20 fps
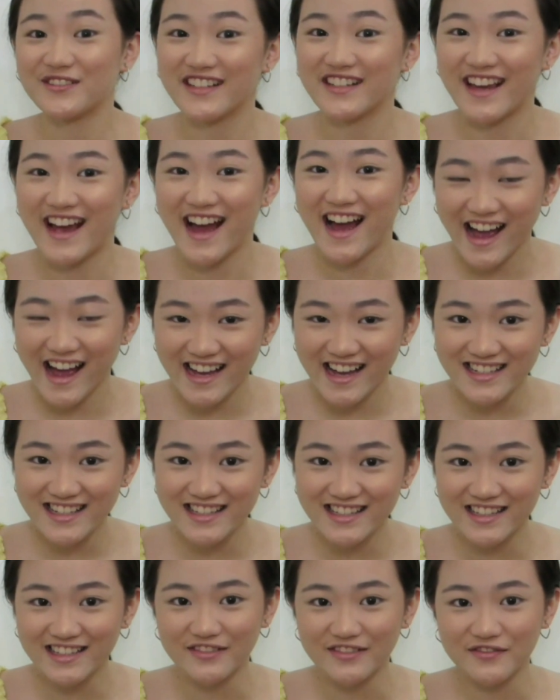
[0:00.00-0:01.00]
the eyes.
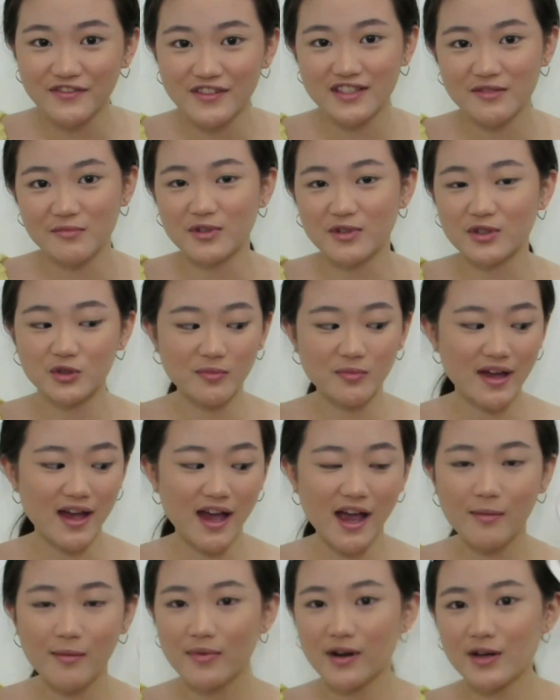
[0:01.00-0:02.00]
And first I'm gonna do my
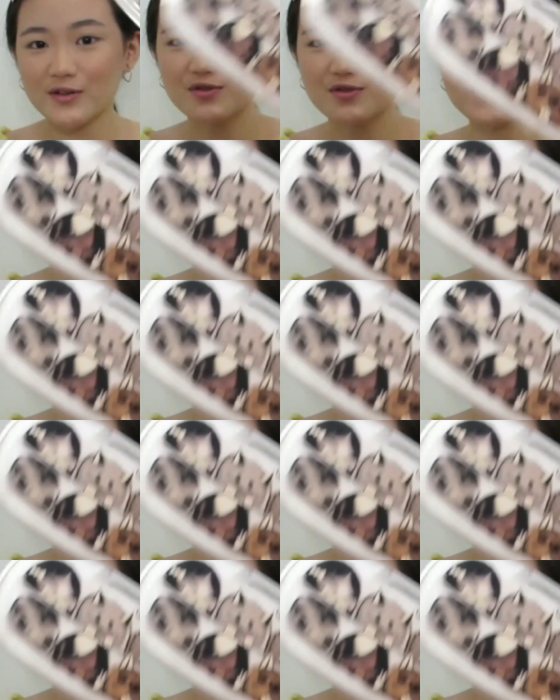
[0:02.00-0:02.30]
eyebrows